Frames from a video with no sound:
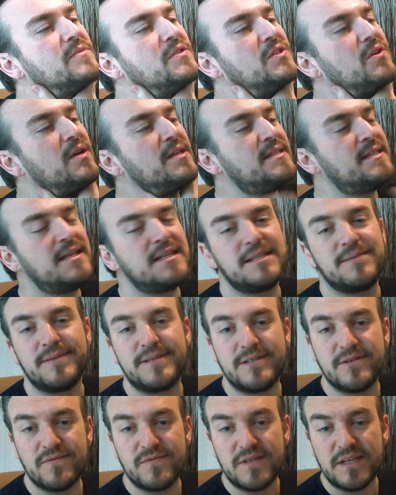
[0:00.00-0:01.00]
So I said to
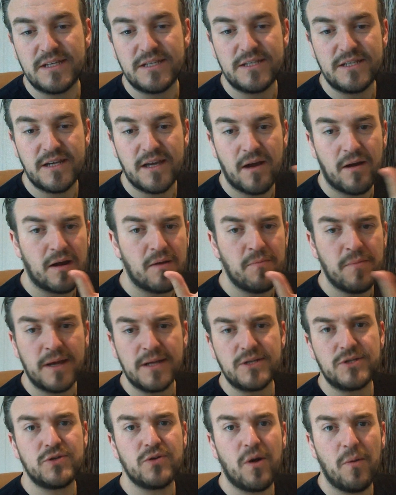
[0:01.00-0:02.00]
myself this year, I'm going to
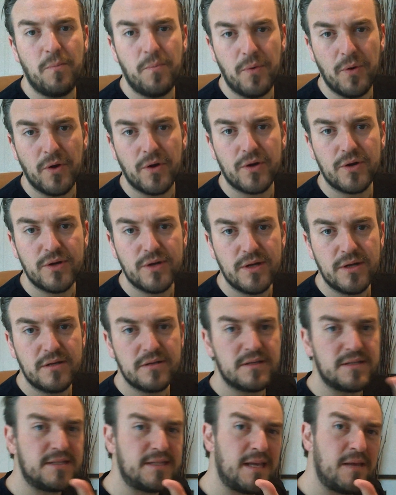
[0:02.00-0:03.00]
make sure I book
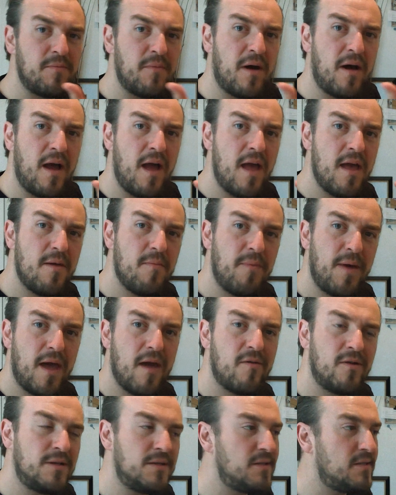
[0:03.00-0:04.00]
to see my
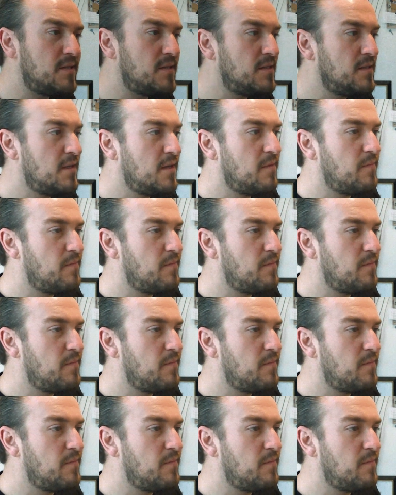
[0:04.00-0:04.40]
parents.